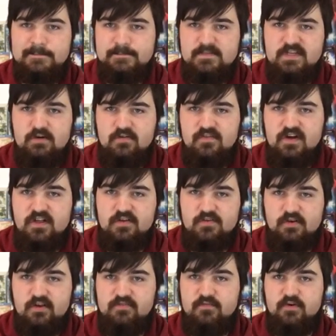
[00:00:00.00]
you know a father
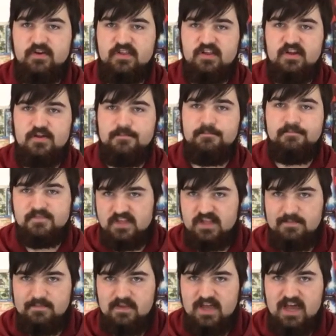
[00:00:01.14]
looking for his son,
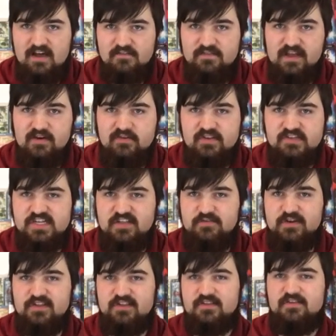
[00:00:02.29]
except you have Ellen
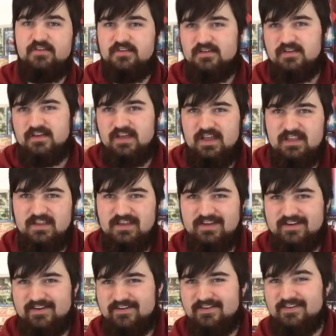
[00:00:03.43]
DeGeneres in
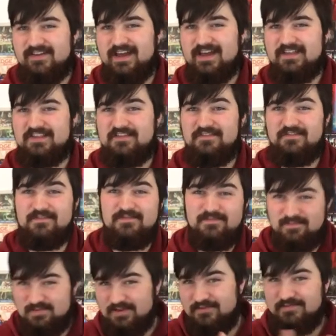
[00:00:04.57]
here as the
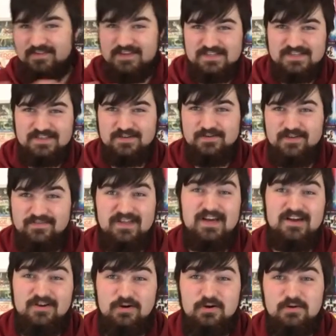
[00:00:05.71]
bluefish who even
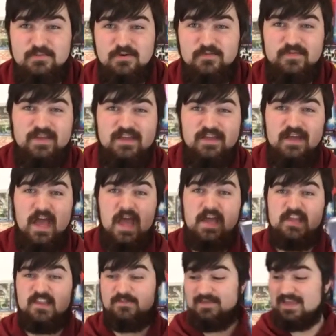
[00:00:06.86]
got her own movie.
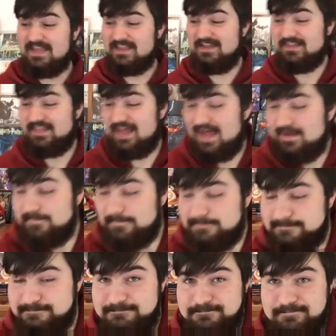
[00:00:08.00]
Speaking of that,
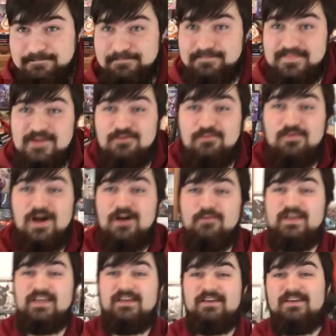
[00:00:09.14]
why don't
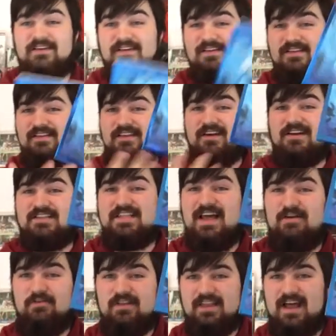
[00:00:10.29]
we get on to
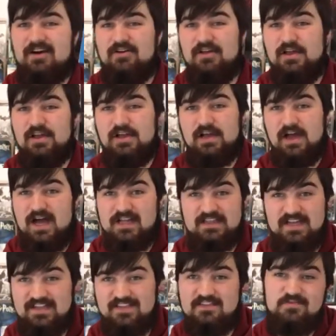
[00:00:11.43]
that one now? I
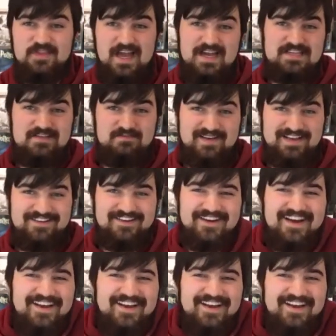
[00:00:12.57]
thought this was actually better